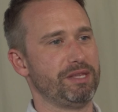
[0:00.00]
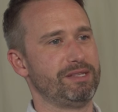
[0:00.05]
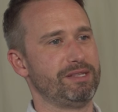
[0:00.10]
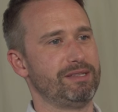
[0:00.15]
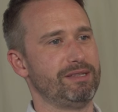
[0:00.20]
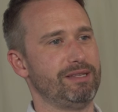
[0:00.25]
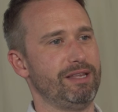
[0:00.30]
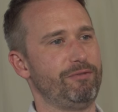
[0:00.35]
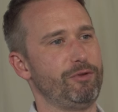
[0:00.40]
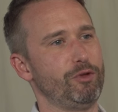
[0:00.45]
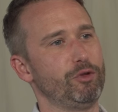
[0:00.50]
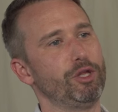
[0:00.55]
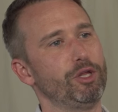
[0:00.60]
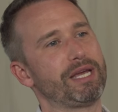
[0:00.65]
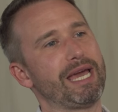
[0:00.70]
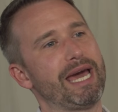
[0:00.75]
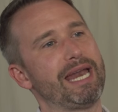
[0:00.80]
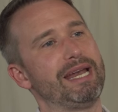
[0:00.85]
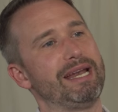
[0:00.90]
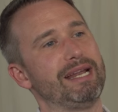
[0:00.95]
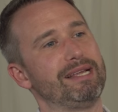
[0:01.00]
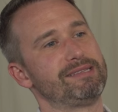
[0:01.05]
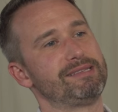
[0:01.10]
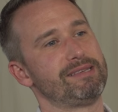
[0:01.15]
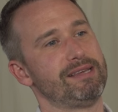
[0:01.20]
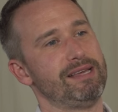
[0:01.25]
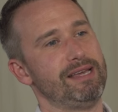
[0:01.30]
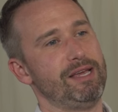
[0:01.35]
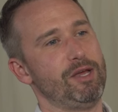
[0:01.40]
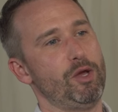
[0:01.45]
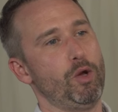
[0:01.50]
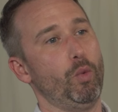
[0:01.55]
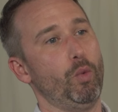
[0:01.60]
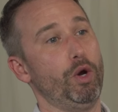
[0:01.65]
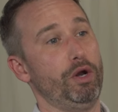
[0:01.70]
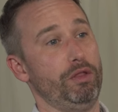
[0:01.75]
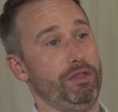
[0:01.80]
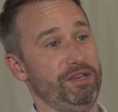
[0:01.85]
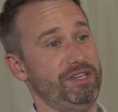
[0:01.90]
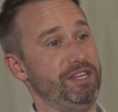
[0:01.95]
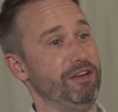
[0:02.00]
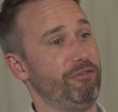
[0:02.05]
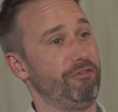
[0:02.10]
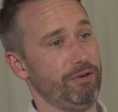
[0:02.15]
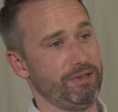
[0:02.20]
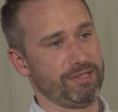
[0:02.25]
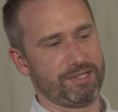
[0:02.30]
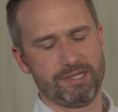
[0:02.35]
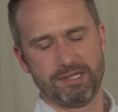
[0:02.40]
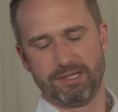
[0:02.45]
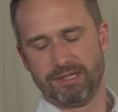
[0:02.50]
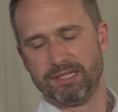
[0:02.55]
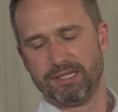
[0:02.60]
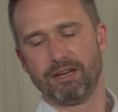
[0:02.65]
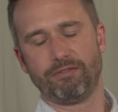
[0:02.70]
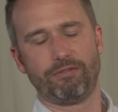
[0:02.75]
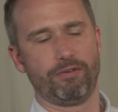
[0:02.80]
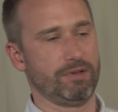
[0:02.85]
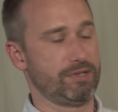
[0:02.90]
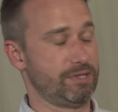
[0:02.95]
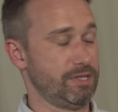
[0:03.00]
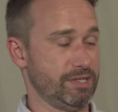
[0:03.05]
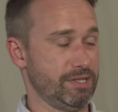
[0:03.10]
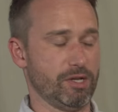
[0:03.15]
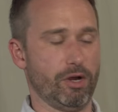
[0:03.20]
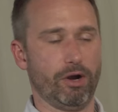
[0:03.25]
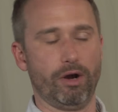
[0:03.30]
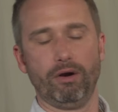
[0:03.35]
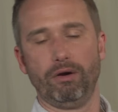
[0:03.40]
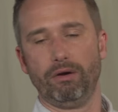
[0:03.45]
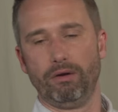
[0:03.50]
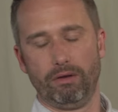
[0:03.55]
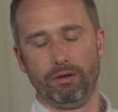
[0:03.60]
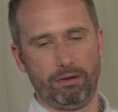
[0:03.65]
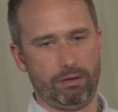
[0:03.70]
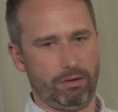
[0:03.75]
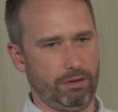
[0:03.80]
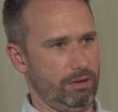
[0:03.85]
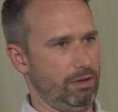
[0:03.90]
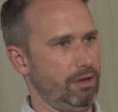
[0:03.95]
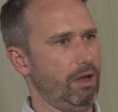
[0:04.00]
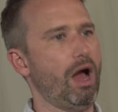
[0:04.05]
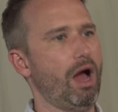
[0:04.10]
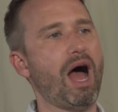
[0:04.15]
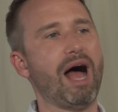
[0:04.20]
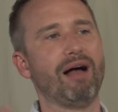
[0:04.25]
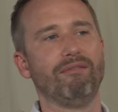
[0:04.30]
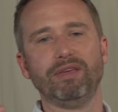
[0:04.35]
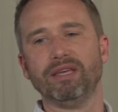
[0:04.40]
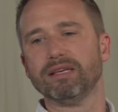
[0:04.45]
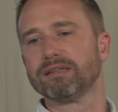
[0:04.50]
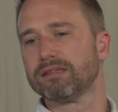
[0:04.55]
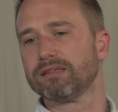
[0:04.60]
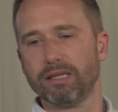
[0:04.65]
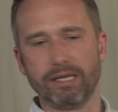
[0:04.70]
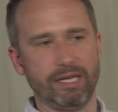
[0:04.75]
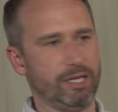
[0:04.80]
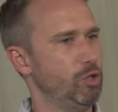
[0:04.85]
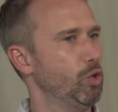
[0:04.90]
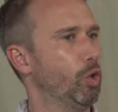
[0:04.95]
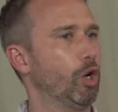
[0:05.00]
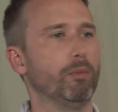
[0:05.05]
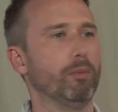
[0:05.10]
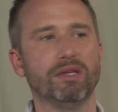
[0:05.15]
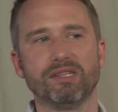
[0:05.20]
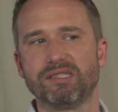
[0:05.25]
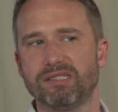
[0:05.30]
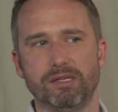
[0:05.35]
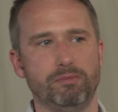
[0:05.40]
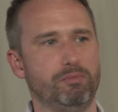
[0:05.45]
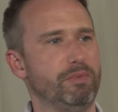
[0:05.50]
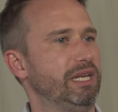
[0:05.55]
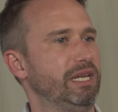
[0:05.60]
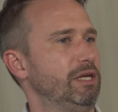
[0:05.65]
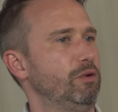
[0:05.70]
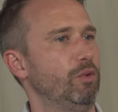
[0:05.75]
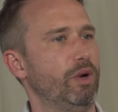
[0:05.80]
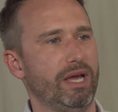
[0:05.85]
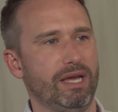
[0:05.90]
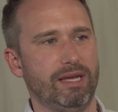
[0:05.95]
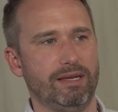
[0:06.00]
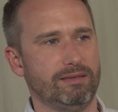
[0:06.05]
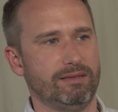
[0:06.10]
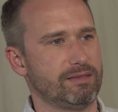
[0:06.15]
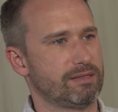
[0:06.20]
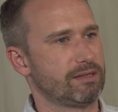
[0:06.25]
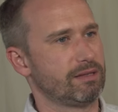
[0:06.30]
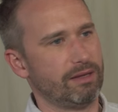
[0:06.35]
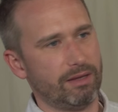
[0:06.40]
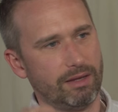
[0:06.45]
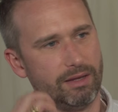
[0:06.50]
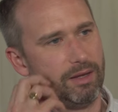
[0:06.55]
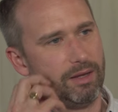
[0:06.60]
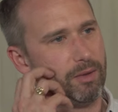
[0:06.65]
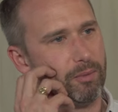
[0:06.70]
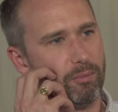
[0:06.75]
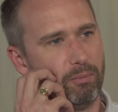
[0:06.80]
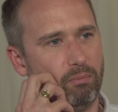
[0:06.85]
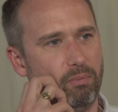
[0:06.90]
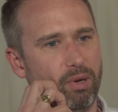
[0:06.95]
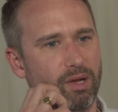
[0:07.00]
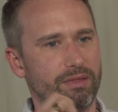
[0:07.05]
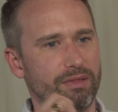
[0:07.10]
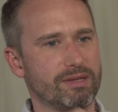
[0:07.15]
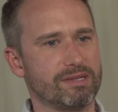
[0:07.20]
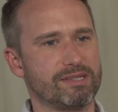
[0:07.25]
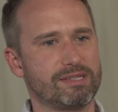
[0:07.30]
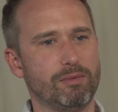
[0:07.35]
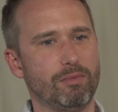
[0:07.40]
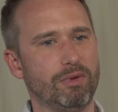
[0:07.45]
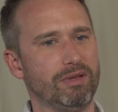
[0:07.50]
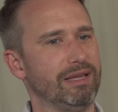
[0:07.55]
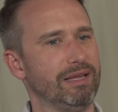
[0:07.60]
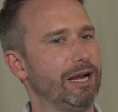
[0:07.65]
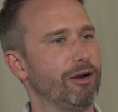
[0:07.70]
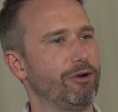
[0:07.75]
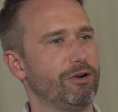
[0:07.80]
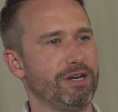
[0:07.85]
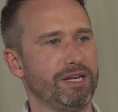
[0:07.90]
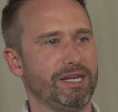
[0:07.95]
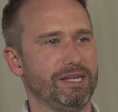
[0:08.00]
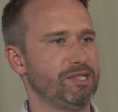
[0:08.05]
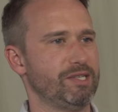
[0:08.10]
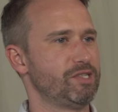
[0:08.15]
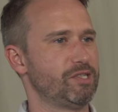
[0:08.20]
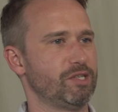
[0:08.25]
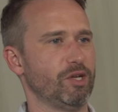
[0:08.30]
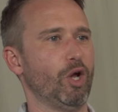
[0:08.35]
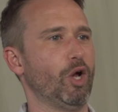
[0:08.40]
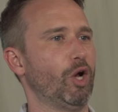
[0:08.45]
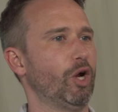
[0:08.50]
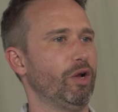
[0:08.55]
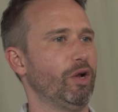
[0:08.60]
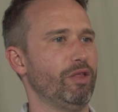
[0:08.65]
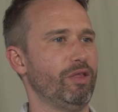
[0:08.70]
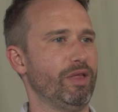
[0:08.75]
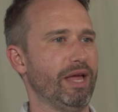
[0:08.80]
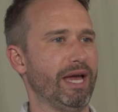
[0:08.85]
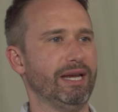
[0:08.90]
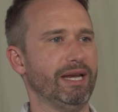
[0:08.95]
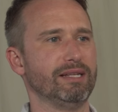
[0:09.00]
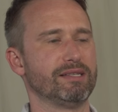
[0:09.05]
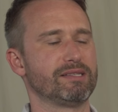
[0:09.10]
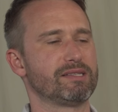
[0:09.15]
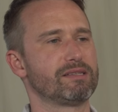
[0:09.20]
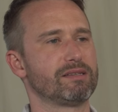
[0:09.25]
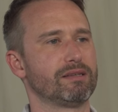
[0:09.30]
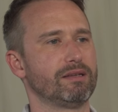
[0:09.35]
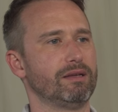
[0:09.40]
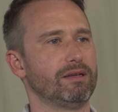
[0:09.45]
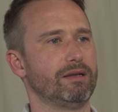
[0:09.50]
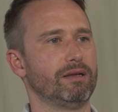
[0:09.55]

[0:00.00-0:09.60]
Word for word: the, if you look at it as what are the differences, the differences are obviously enormous in many ways. But the similarities are that it's